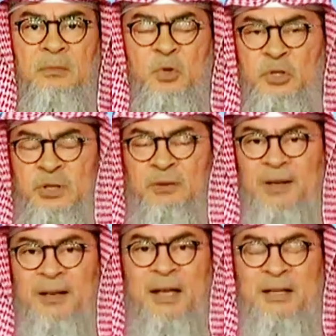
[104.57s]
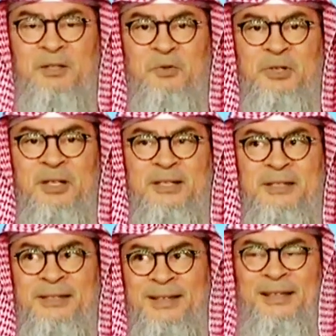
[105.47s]
which Allah Azza wa Jal
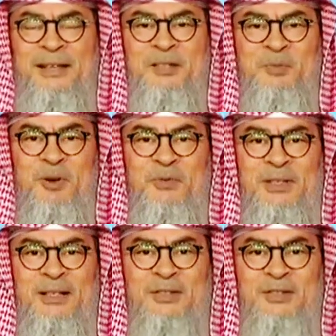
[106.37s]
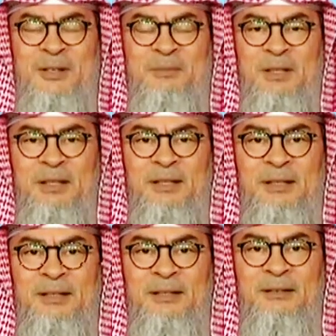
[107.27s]
is telling his Prophet,
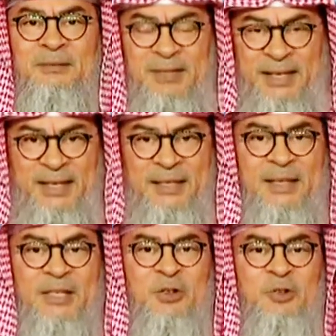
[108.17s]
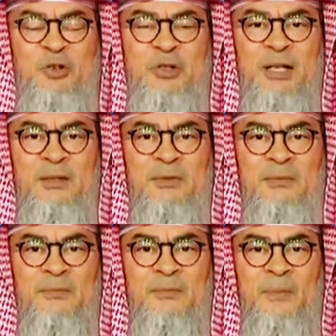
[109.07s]
take it easy on yourself.
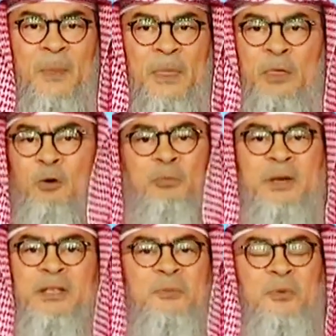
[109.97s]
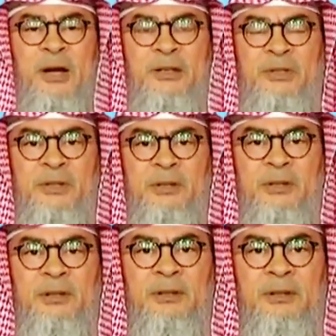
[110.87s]
Don't be depressed.
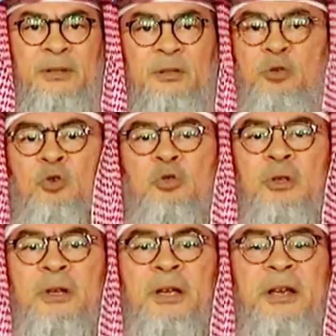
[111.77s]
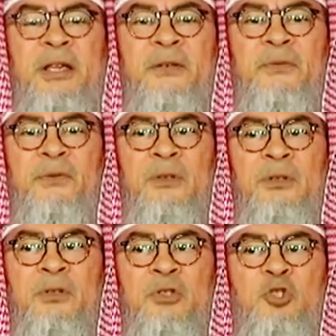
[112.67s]
Don't grieve
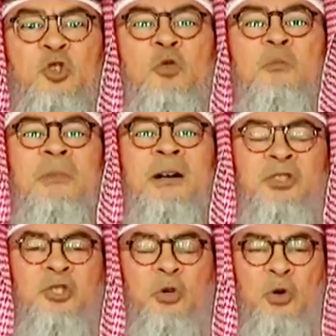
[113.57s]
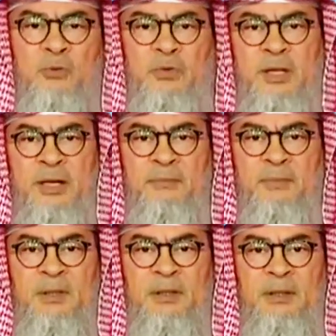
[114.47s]
so much over them
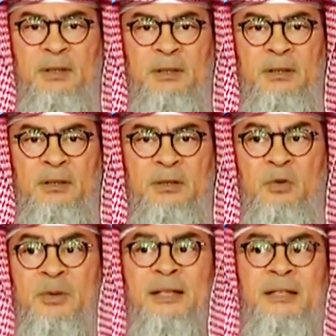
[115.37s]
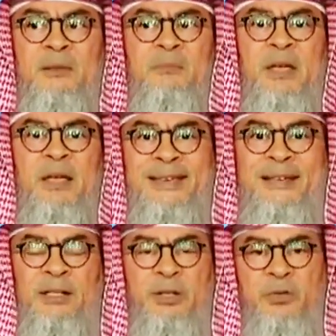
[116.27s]
so that it may
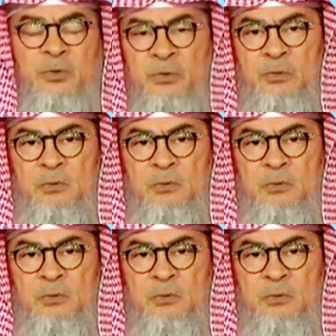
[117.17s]
kill you.